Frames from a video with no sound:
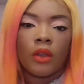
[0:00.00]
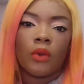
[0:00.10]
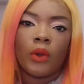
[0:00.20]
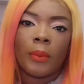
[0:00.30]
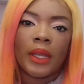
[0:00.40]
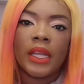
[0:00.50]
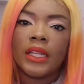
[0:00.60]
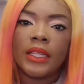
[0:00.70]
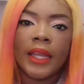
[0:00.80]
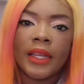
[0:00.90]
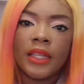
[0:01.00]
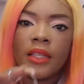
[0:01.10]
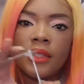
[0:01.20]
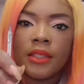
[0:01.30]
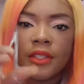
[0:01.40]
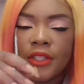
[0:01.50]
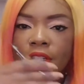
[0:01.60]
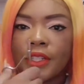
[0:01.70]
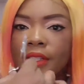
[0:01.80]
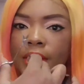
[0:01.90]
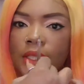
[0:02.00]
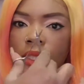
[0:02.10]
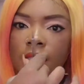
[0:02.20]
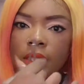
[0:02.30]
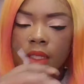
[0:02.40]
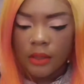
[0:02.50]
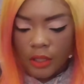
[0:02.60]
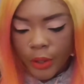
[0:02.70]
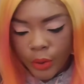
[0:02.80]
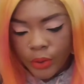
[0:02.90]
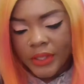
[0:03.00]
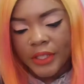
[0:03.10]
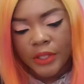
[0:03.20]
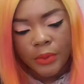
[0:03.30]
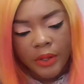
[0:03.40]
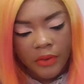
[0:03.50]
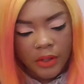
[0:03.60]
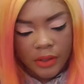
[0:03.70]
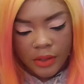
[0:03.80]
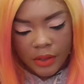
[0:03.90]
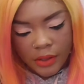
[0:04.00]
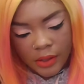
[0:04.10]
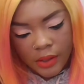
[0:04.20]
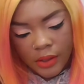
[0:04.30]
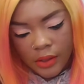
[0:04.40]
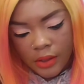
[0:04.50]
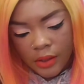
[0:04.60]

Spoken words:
with my handy dandy scissors. Cuticle scissors, whatever this is.